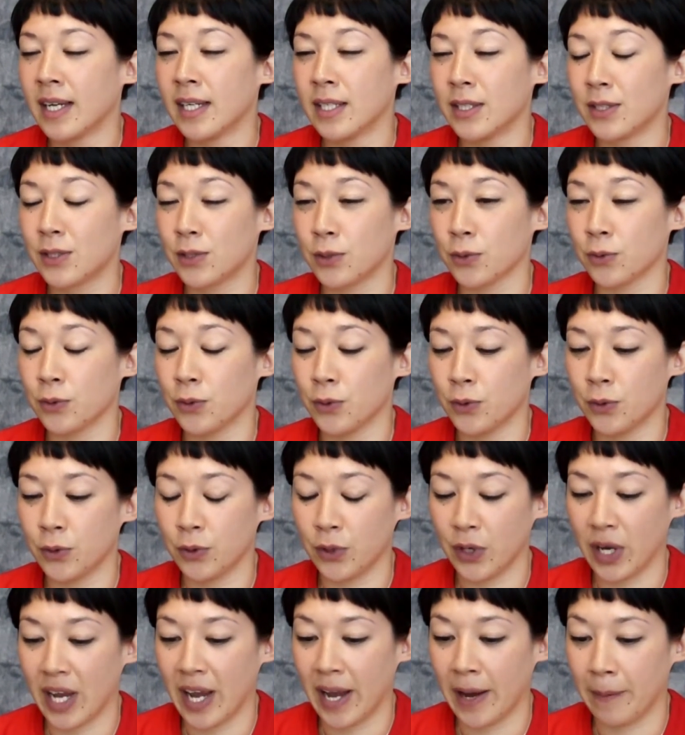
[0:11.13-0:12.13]

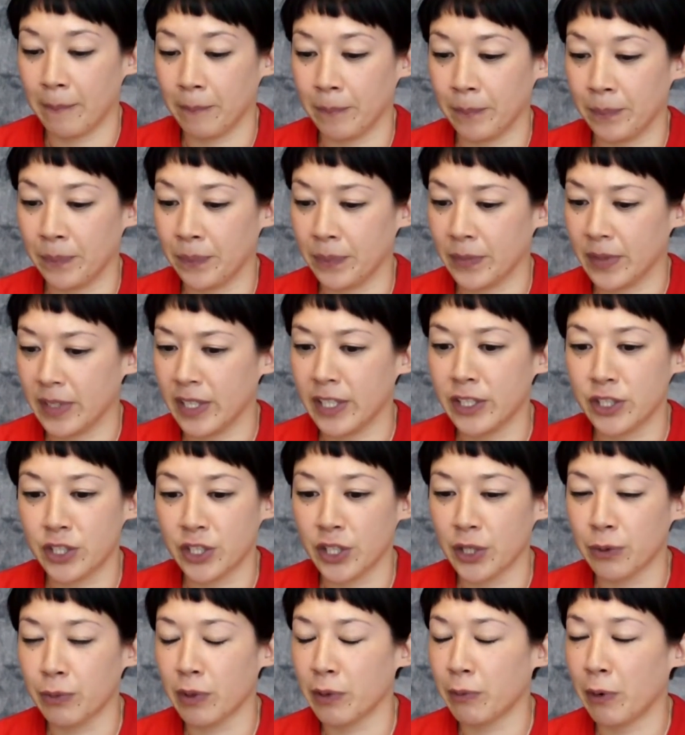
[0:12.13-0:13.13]
So each
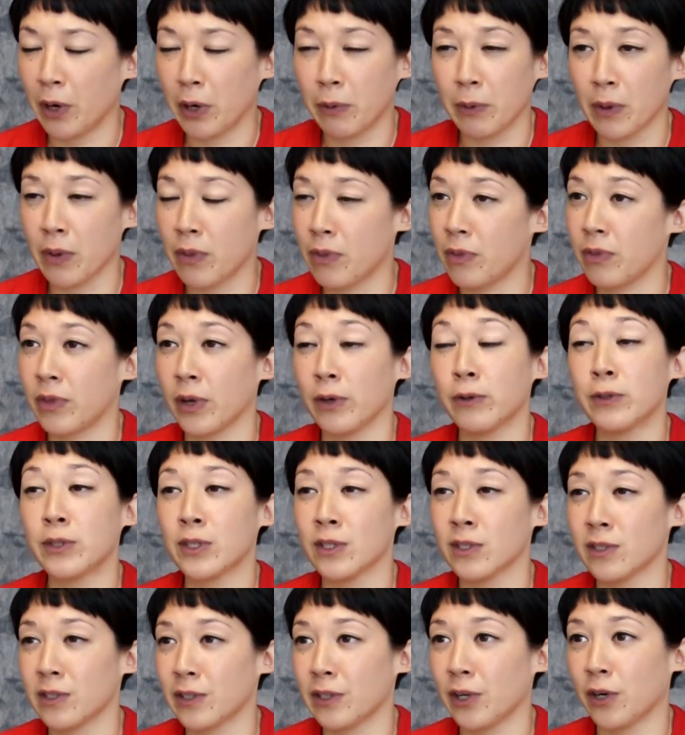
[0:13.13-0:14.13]
year we work with
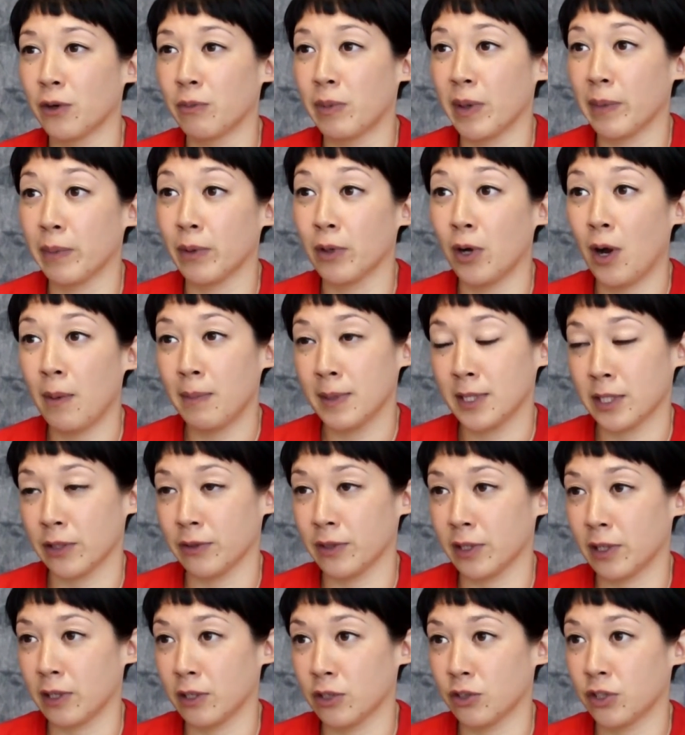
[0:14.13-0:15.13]
thousands of young people up and down
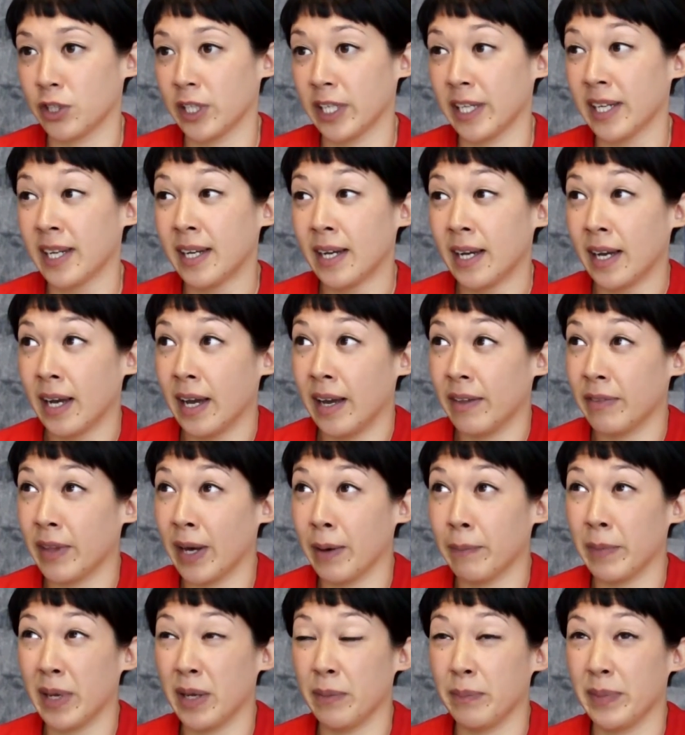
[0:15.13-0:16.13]
the country.
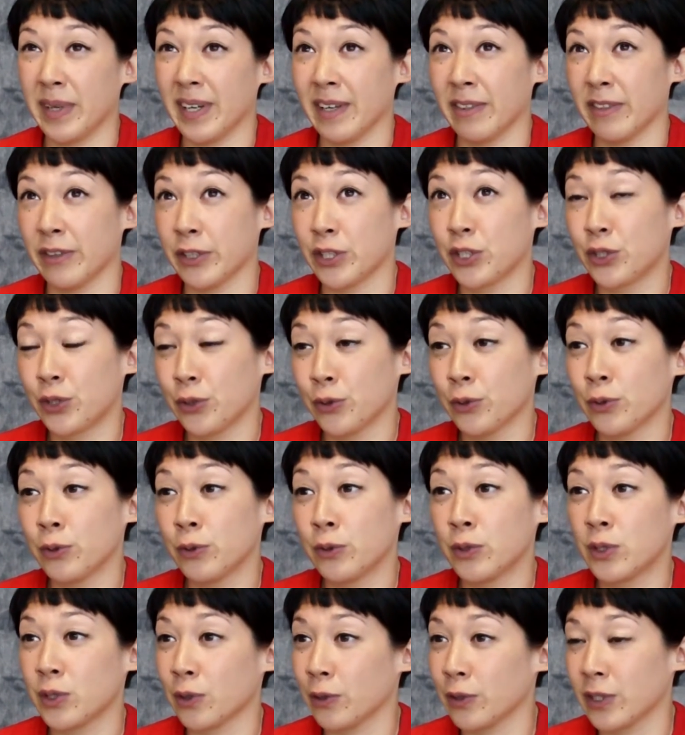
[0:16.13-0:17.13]
That might be in their
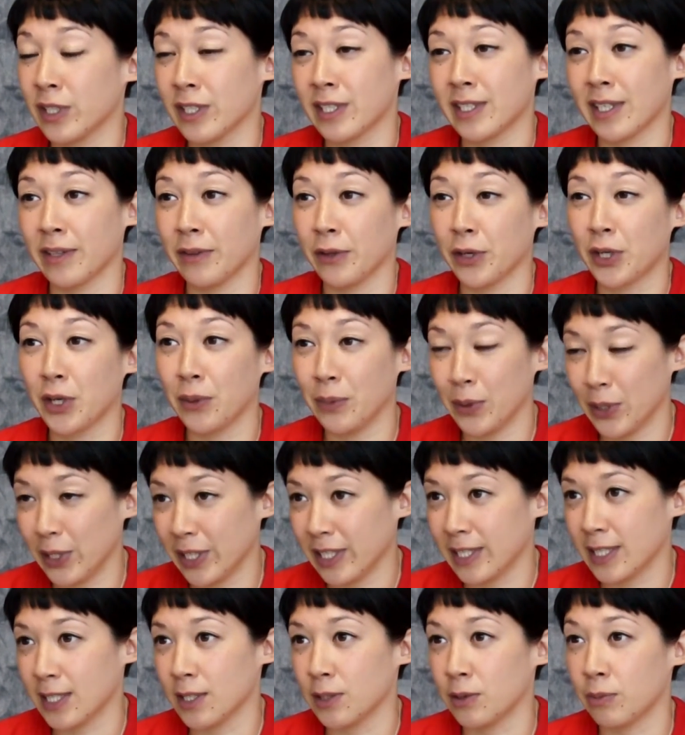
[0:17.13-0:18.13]
schools or just in their
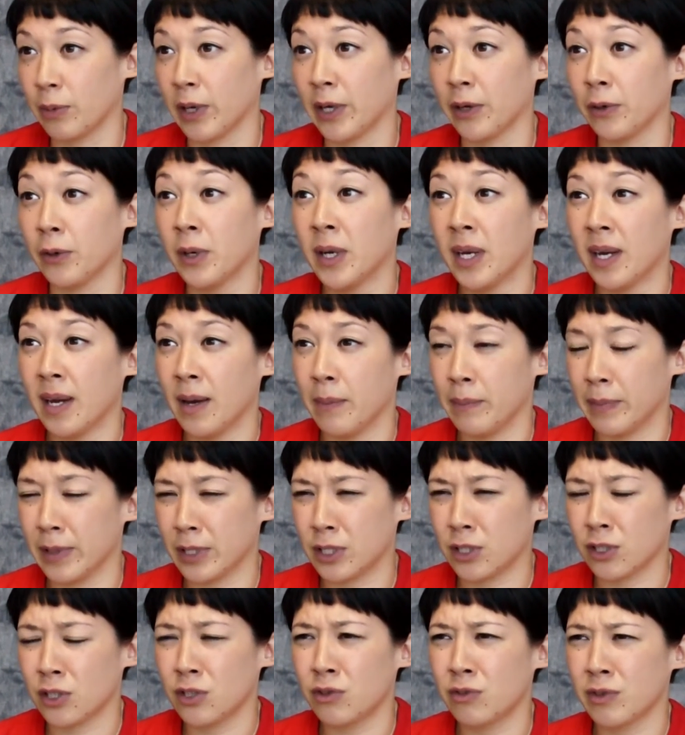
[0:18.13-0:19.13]
communities as well, but
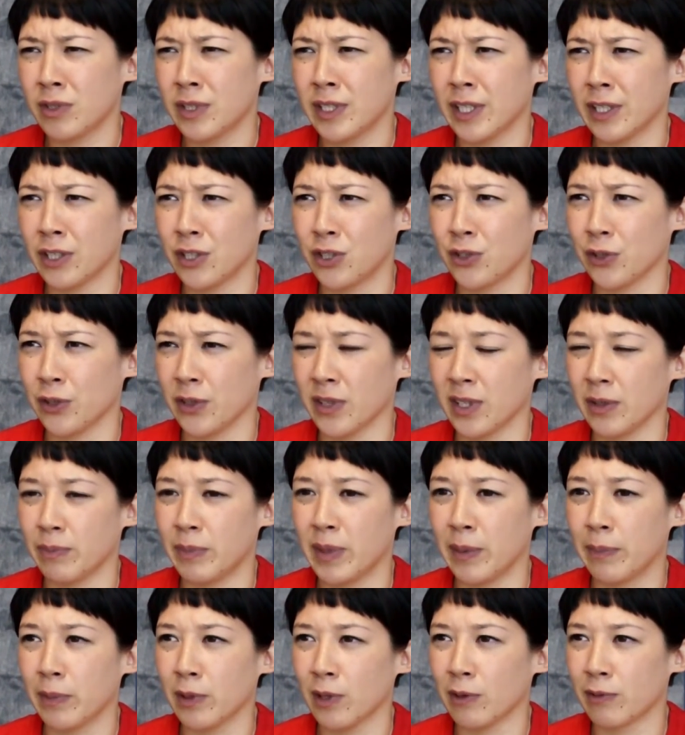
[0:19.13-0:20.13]
just really ensuring that
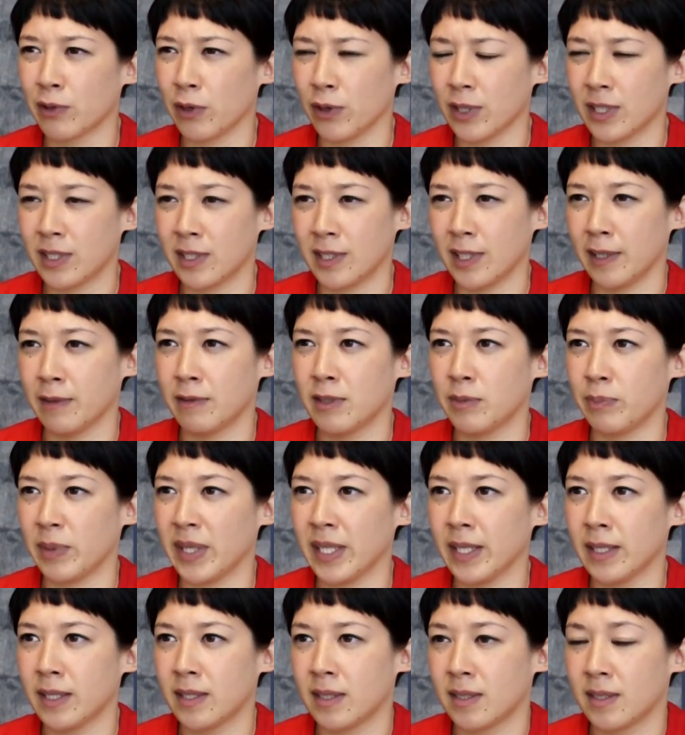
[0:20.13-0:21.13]
people have got a safe
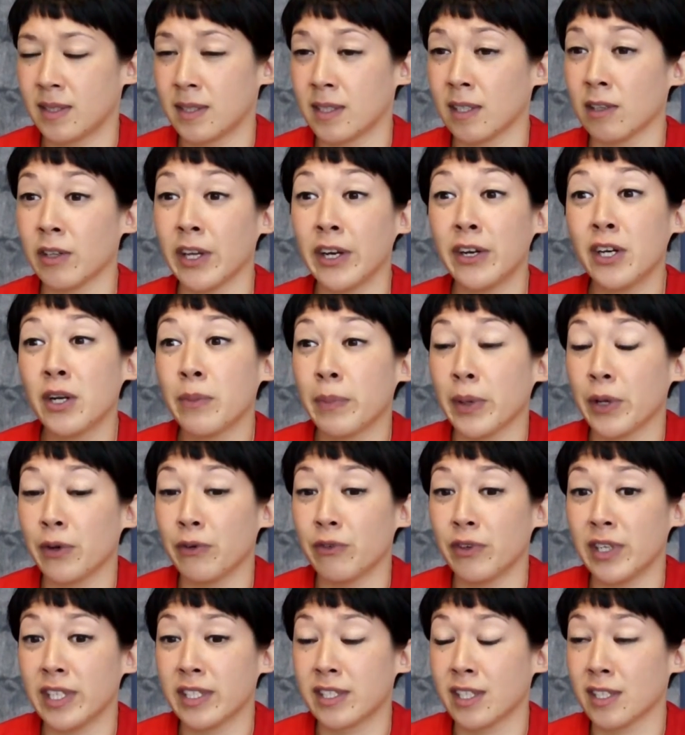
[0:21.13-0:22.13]
space to learn about
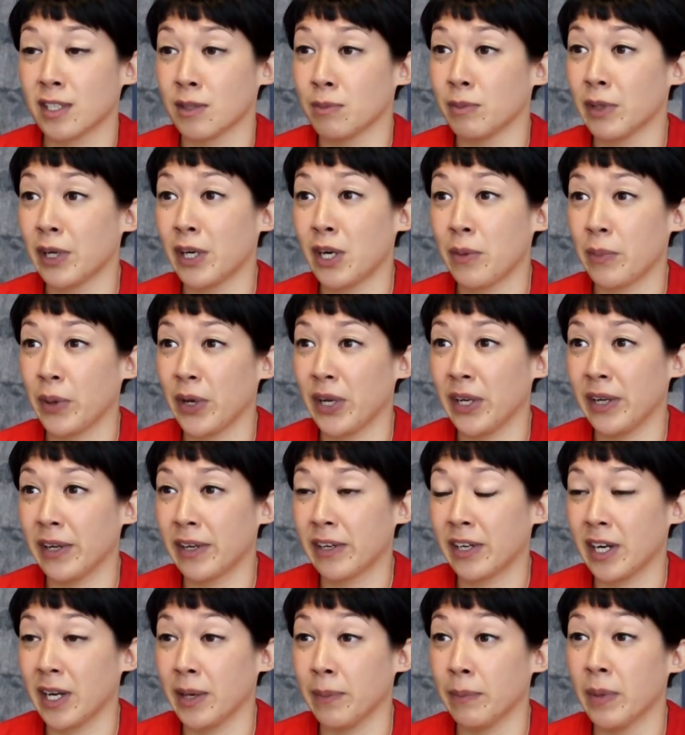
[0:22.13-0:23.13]
racism, learn about
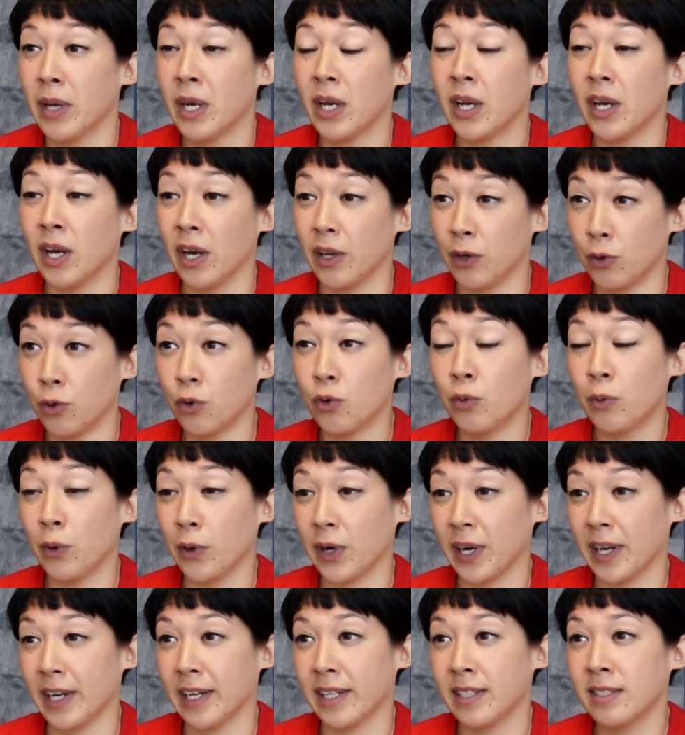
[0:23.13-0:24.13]
hate crime, know
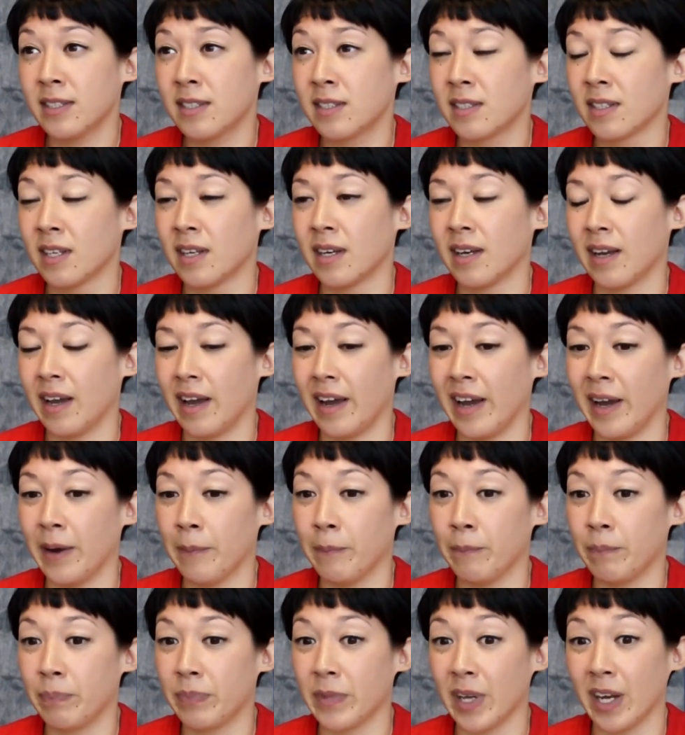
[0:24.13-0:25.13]
what it is,
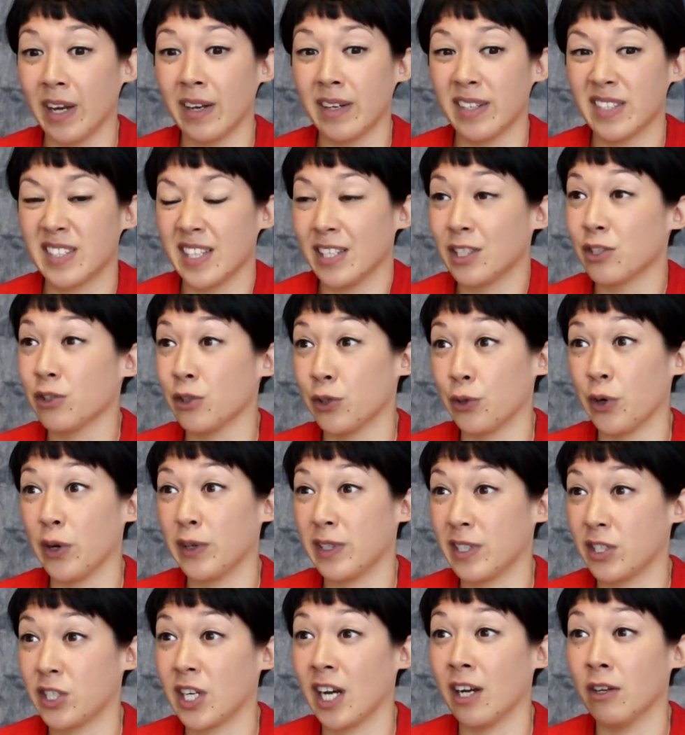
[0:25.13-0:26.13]
and essentially know how
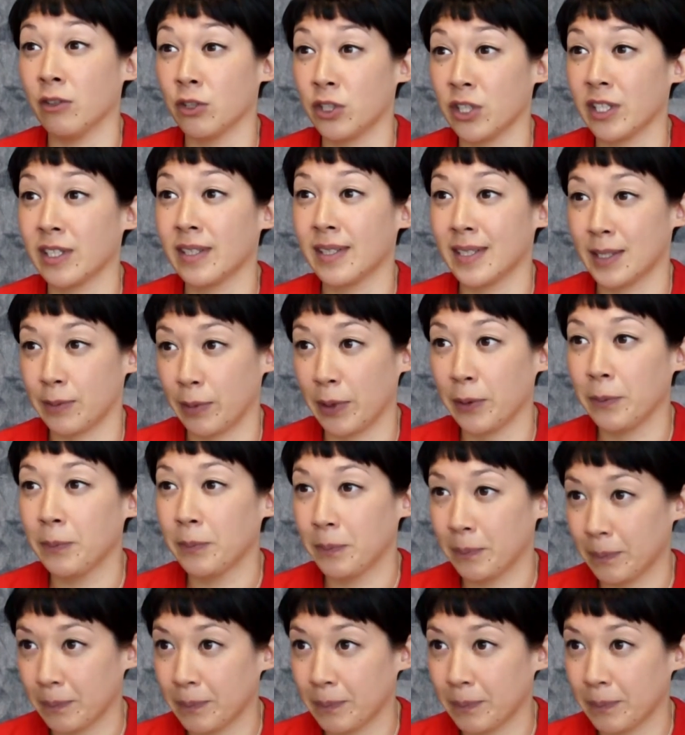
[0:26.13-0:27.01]
to challenge it as well.